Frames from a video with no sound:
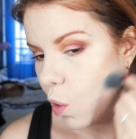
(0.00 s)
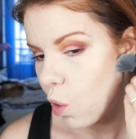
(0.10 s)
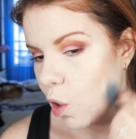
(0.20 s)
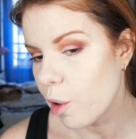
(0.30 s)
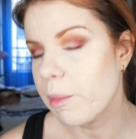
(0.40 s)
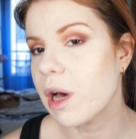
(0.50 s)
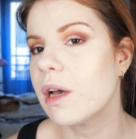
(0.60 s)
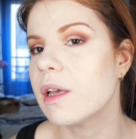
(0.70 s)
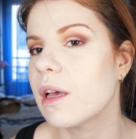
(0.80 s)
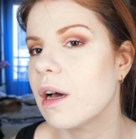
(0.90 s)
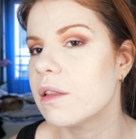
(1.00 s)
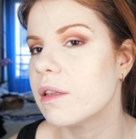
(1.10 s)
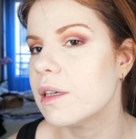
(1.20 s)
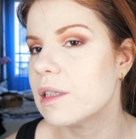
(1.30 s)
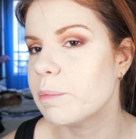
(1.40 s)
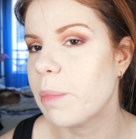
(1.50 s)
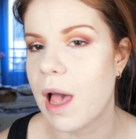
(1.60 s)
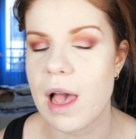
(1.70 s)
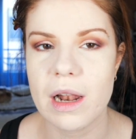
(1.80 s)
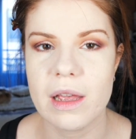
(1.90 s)
Oh my god, this
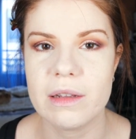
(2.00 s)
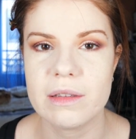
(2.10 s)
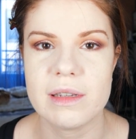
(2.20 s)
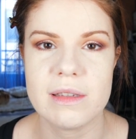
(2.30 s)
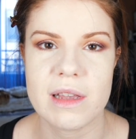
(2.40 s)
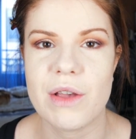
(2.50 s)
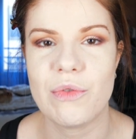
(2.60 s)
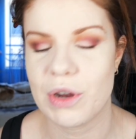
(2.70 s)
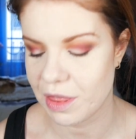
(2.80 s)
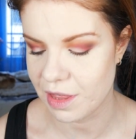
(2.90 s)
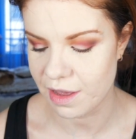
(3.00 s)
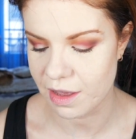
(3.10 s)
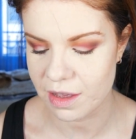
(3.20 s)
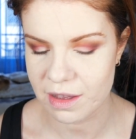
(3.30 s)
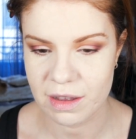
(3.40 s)
palette is everything.